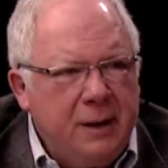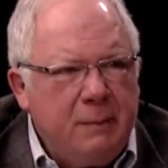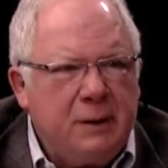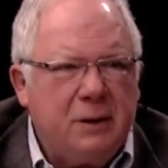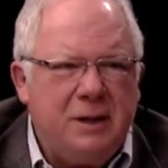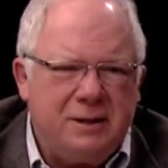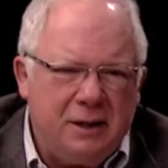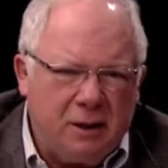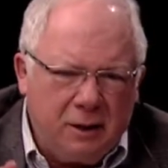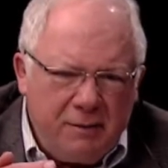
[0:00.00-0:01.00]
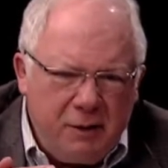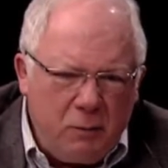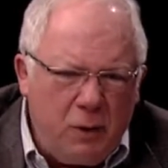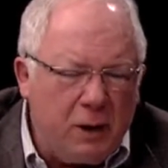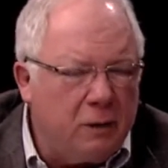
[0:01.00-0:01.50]
Because in the living
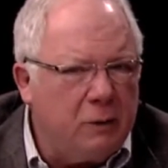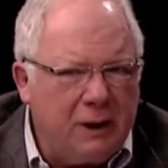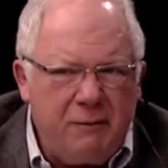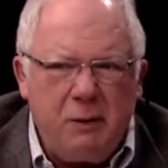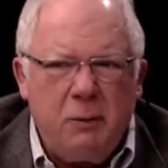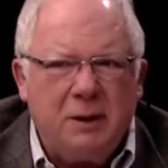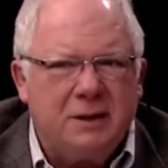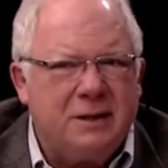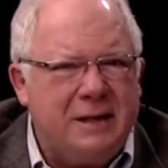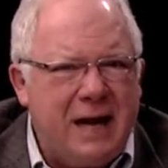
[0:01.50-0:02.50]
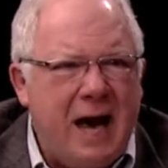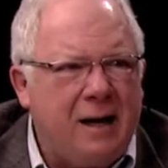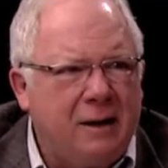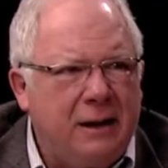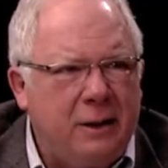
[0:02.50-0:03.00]
will is
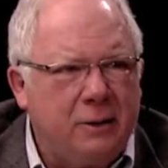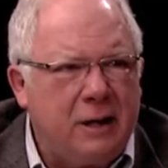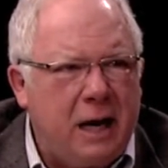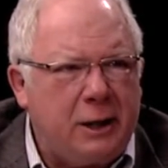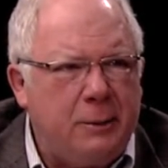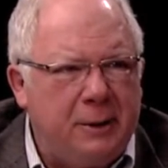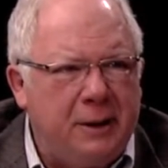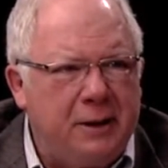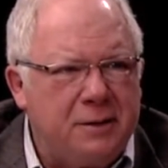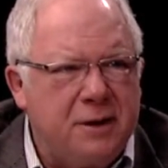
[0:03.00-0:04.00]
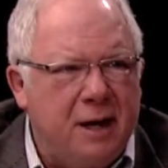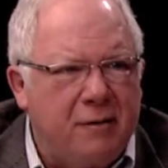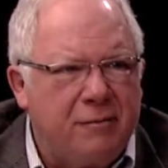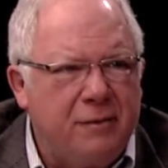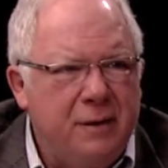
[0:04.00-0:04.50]
not a legal document in
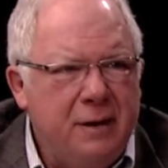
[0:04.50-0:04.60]
itself.